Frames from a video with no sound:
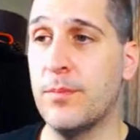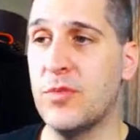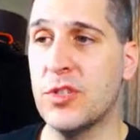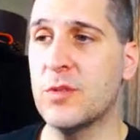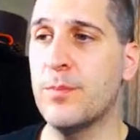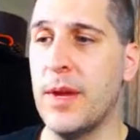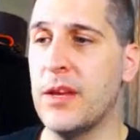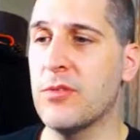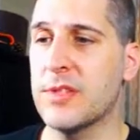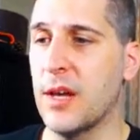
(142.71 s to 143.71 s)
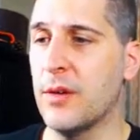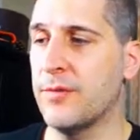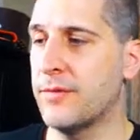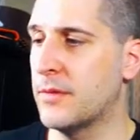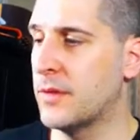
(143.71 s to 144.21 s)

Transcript: just make yourself